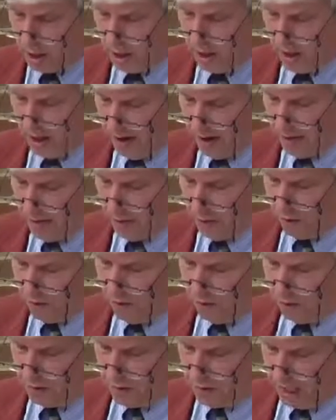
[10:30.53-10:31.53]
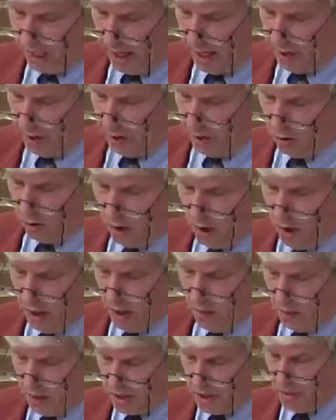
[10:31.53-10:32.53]
our effort for dialogue
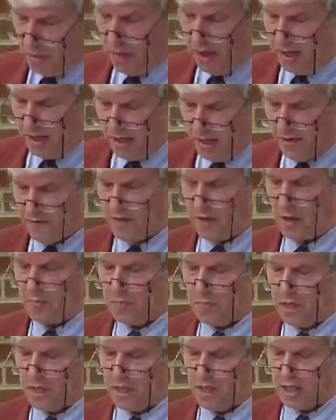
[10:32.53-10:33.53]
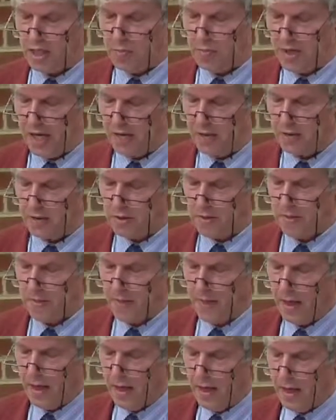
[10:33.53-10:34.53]
with the belief that peace is better,
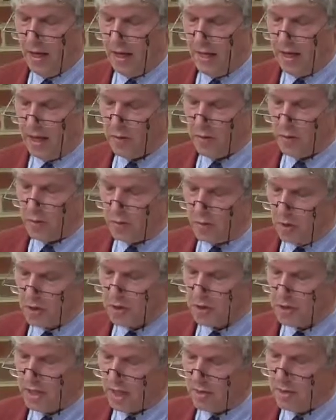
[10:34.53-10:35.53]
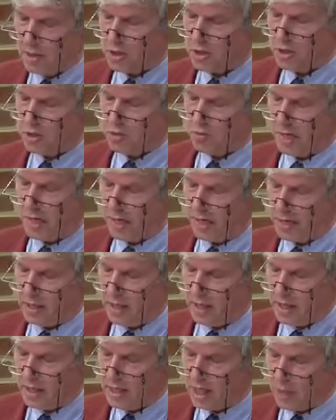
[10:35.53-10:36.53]
then we must
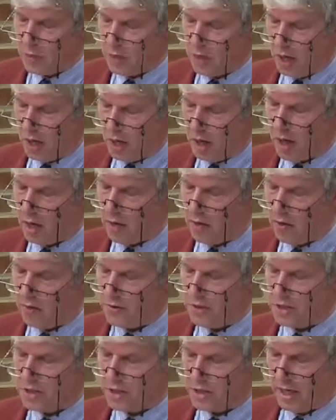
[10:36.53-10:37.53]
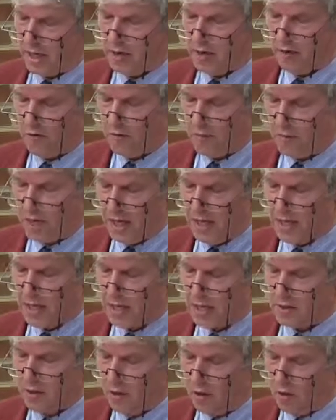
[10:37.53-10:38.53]
demonstrate that we are on the side of peace
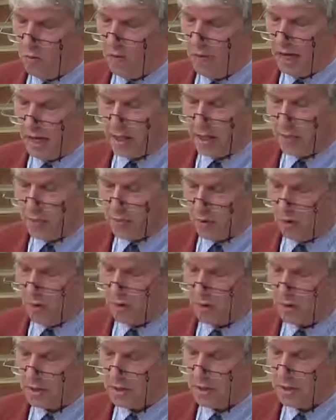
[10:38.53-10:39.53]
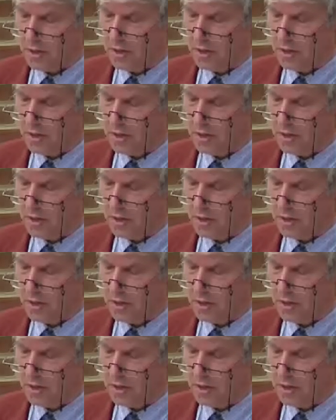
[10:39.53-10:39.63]
at home and abroad.